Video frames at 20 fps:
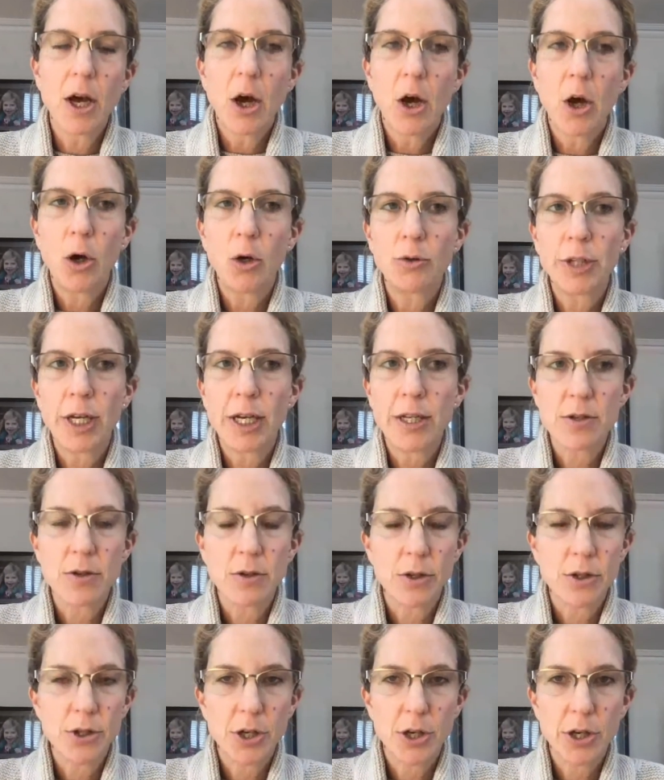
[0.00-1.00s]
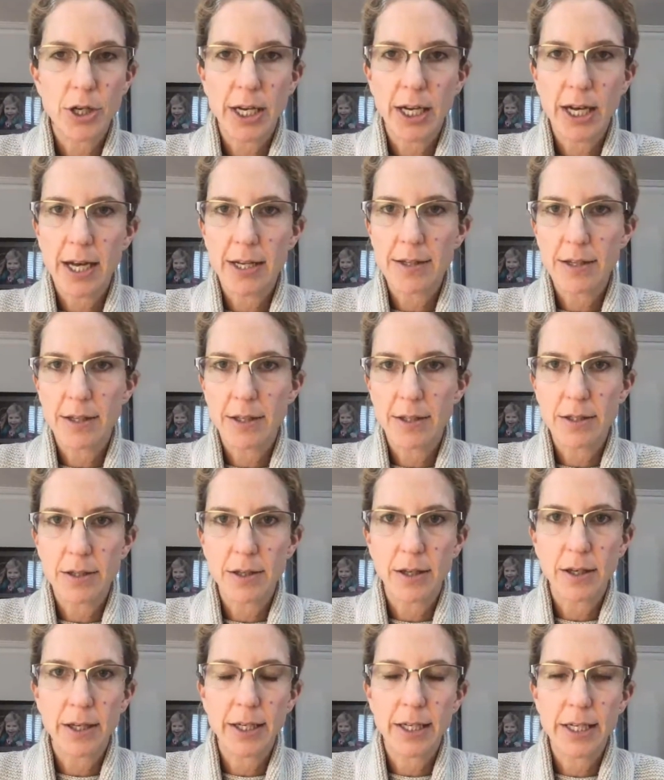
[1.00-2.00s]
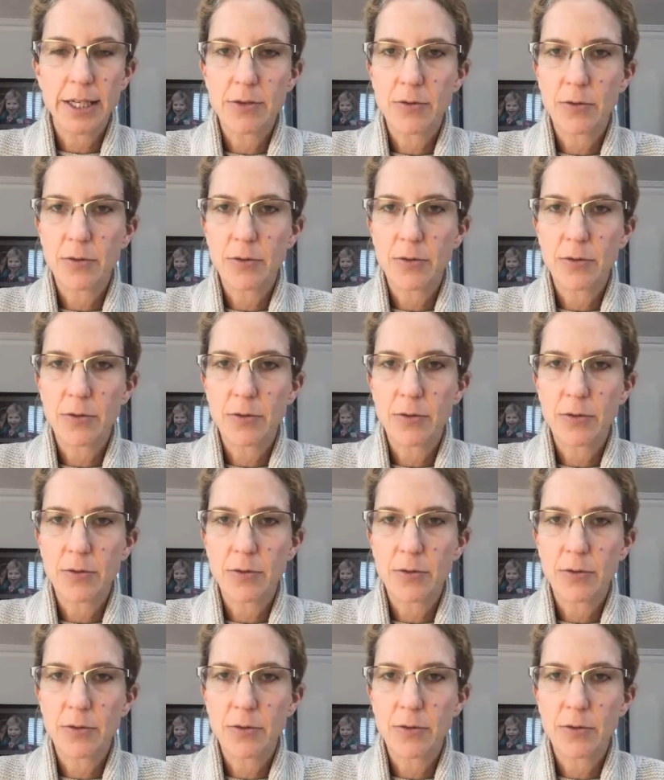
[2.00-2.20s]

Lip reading: Whole nuts are a choking hazard until at least